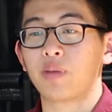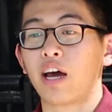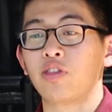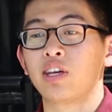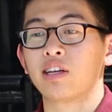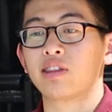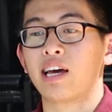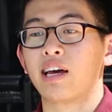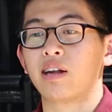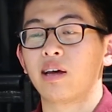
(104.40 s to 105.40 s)
I think
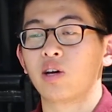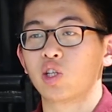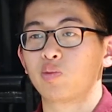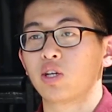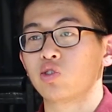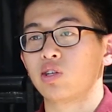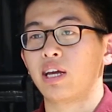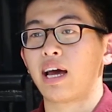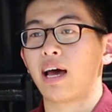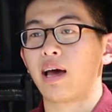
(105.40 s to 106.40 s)
that,
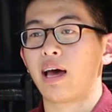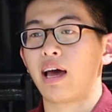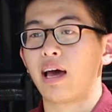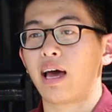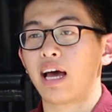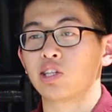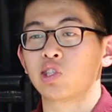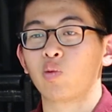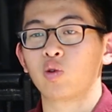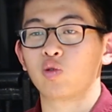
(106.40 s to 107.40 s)
especially as
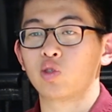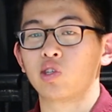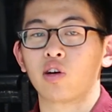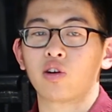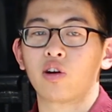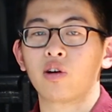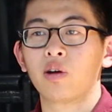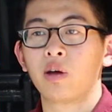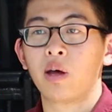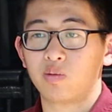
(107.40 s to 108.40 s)
someone who's younger
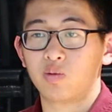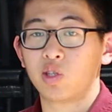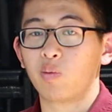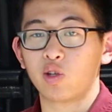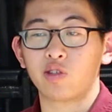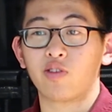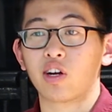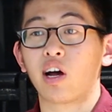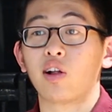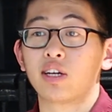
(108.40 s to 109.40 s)
to most of
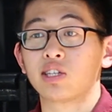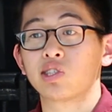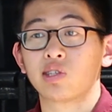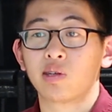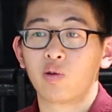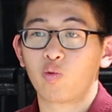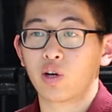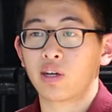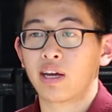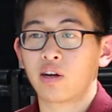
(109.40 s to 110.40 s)
your colleagues
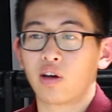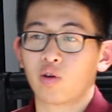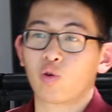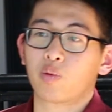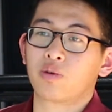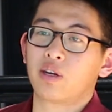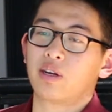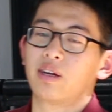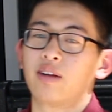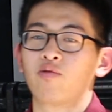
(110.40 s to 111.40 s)
working at a corporate
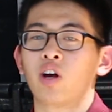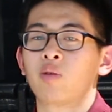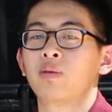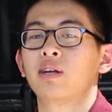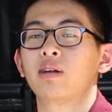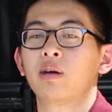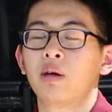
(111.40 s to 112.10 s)
environment,